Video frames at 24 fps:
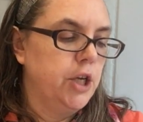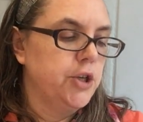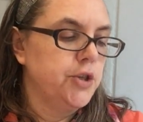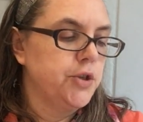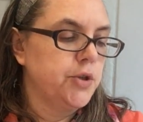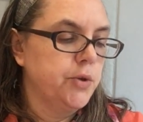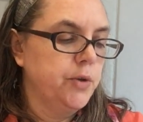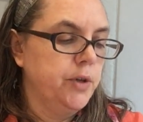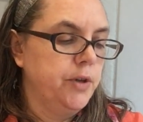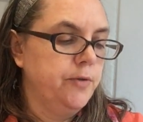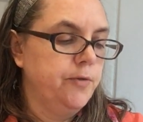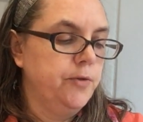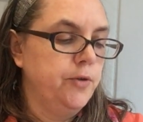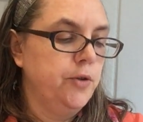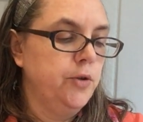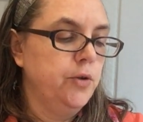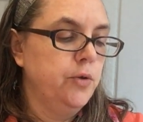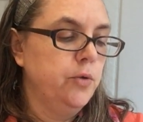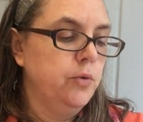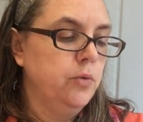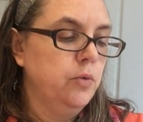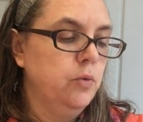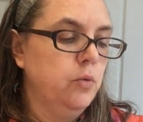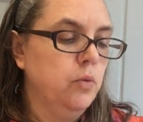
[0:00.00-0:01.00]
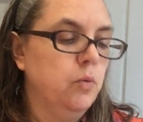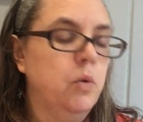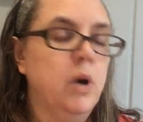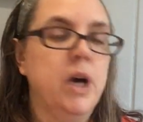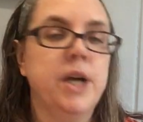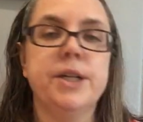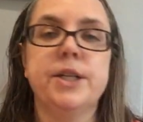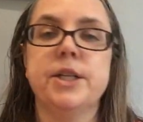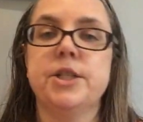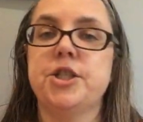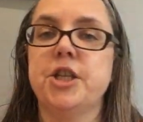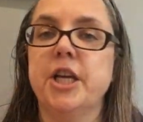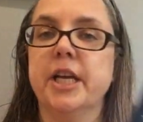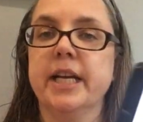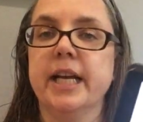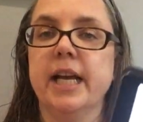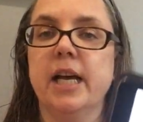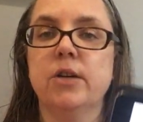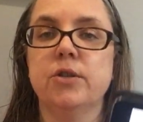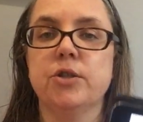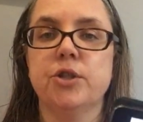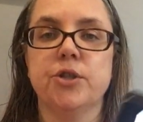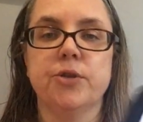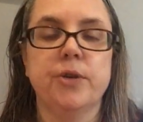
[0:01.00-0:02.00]
So if you want to check
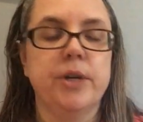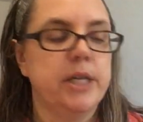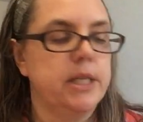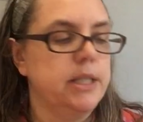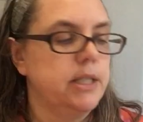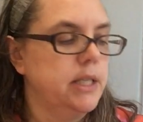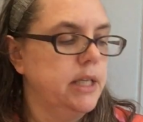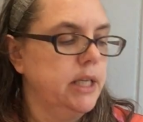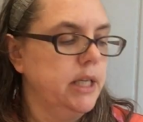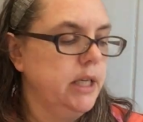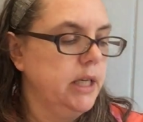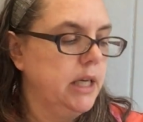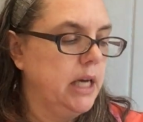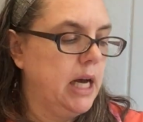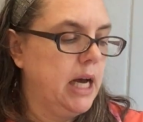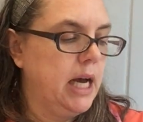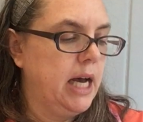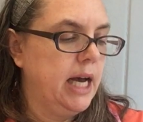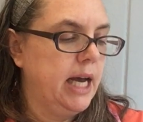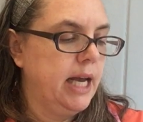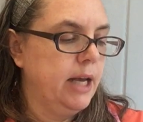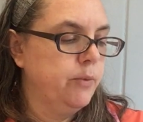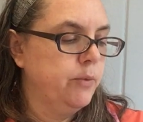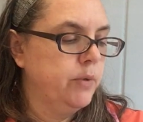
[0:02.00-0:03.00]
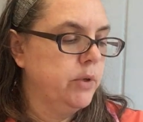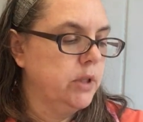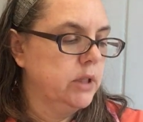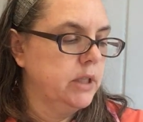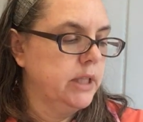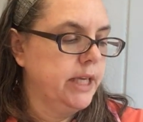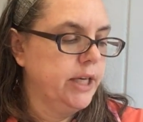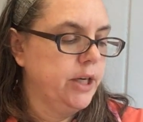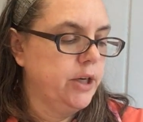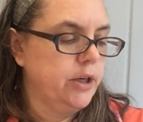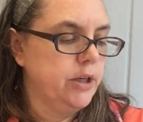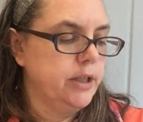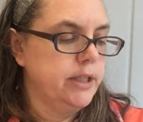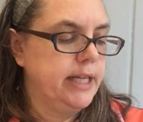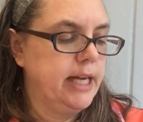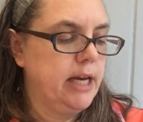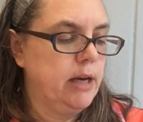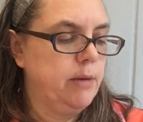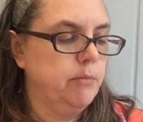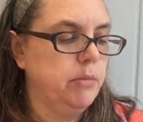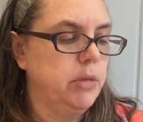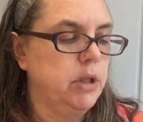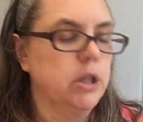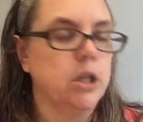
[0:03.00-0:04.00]
out Tracy, I will link her
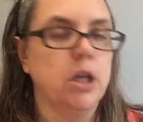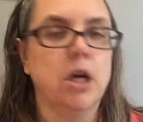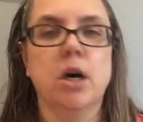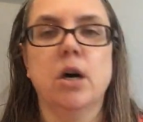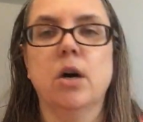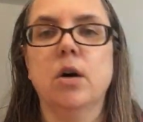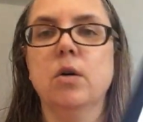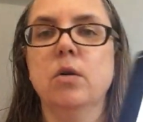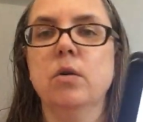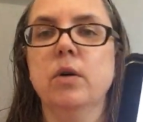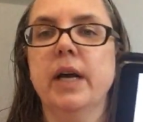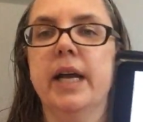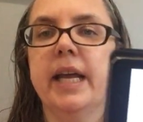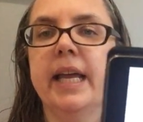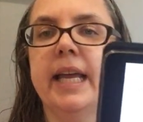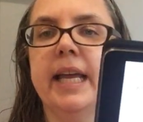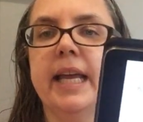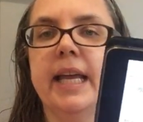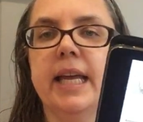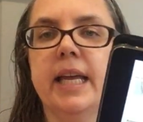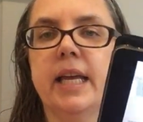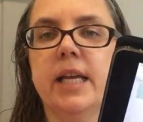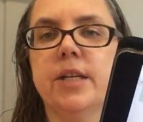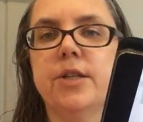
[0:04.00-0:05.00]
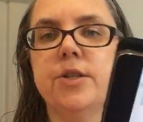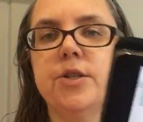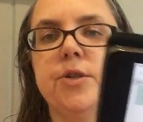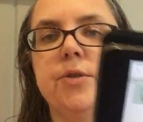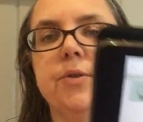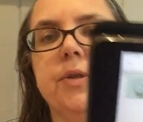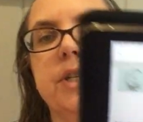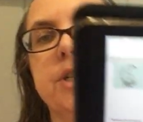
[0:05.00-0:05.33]
down below and you